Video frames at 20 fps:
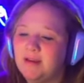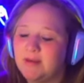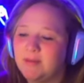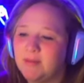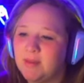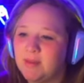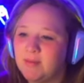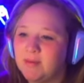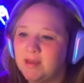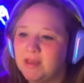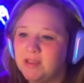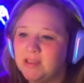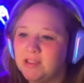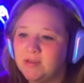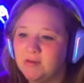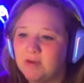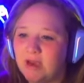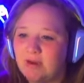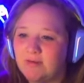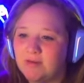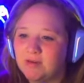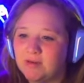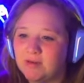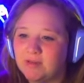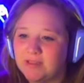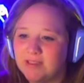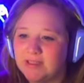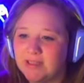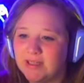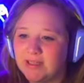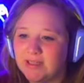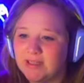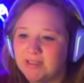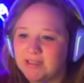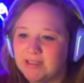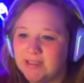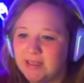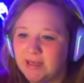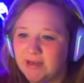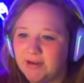Maybe I do have to extend this
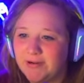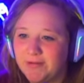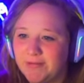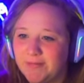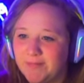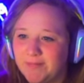down